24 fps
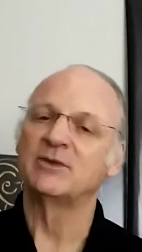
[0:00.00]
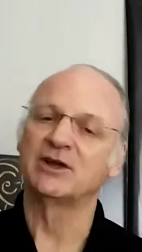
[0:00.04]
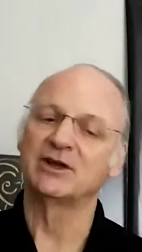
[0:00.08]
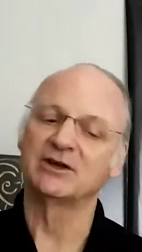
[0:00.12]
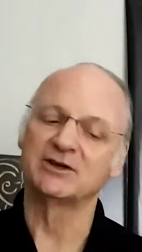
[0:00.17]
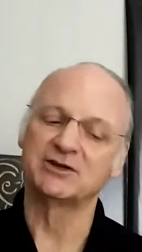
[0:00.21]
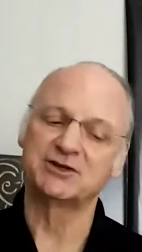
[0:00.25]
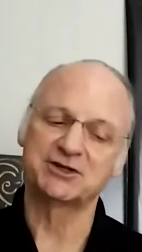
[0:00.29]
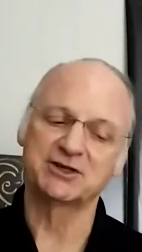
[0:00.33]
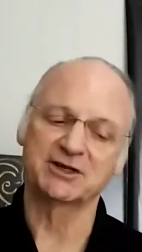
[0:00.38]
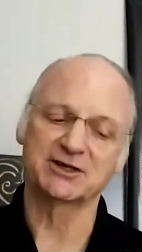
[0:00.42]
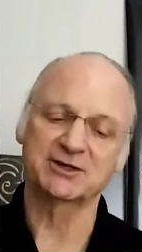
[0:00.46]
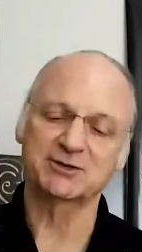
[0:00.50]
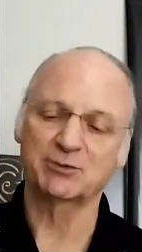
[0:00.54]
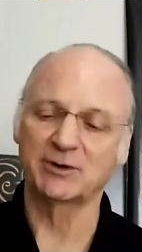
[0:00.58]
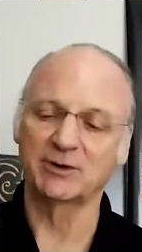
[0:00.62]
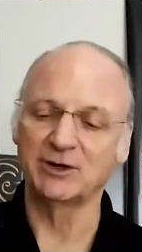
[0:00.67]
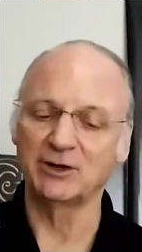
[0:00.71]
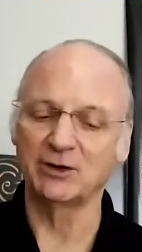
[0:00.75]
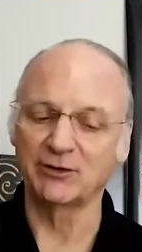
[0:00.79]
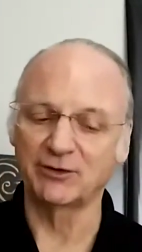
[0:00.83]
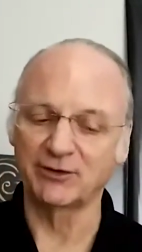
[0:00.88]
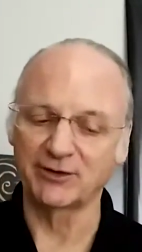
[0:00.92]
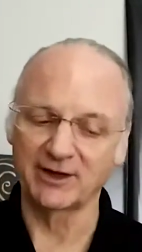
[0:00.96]
Because just
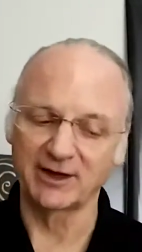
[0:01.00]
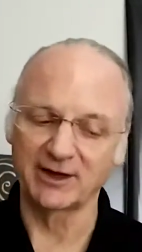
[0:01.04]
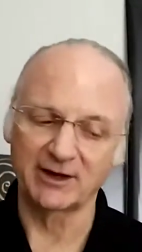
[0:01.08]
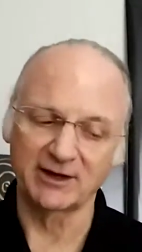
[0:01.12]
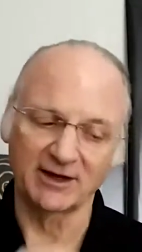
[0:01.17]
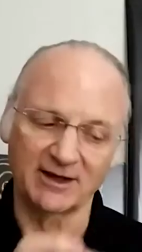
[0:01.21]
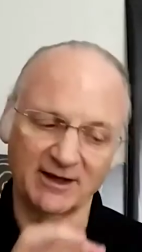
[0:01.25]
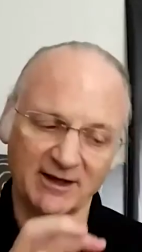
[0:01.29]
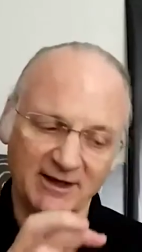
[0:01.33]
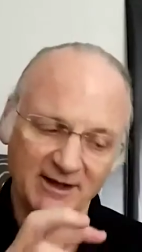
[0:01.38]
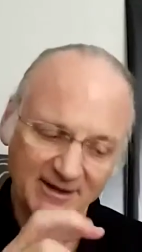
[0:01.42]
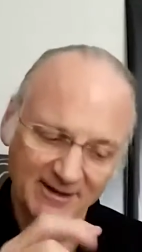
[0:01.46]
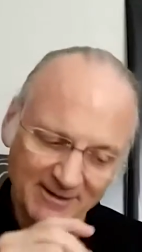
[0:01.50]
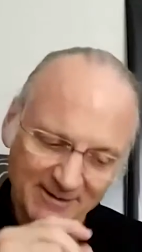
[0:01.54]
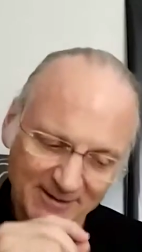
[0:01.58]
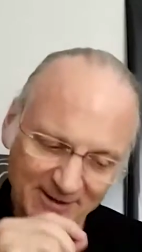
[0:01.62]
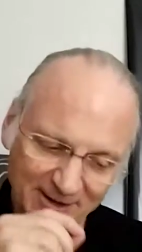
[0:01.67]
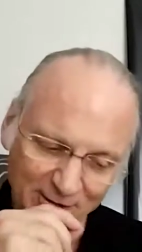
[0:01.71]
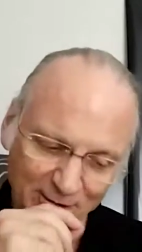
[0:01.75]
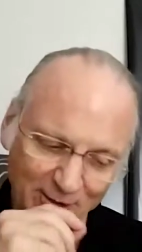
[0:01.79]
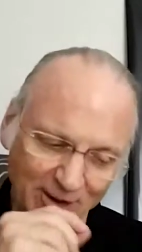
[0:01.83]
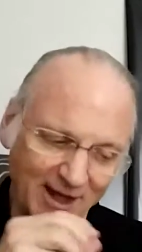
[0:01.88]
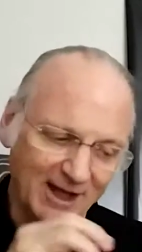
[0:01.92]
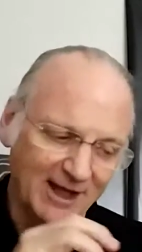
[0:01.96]
when you think
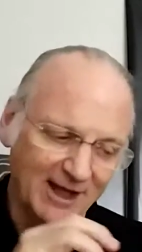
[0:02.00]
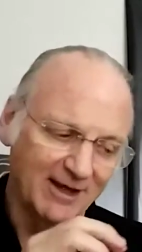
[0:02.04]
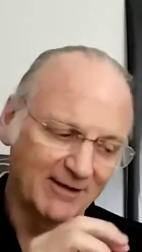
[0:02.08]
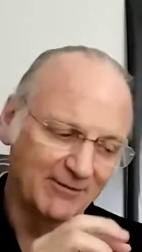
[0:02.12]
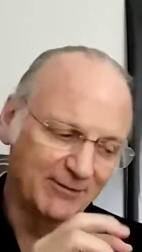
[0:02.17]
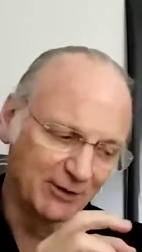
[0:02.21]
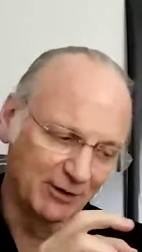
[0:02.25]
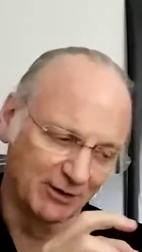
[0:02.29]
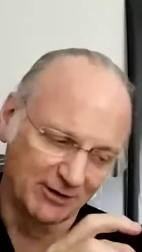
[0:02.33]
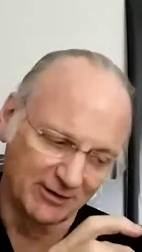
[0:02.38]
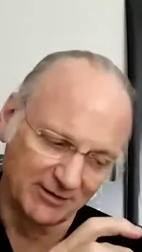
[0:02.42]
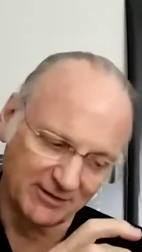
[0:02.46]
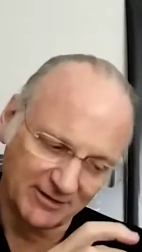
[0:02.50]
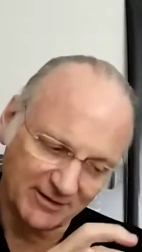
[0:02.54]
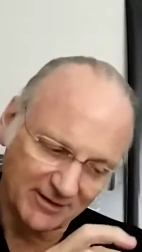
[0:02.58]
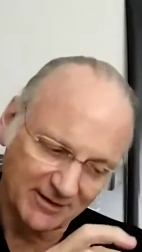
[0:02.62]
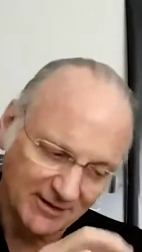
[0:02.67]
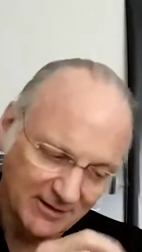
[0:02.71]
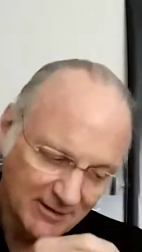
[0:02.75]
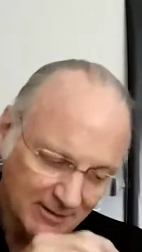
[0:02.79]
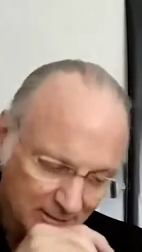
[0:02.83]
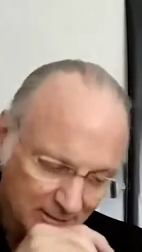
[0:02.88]
you have your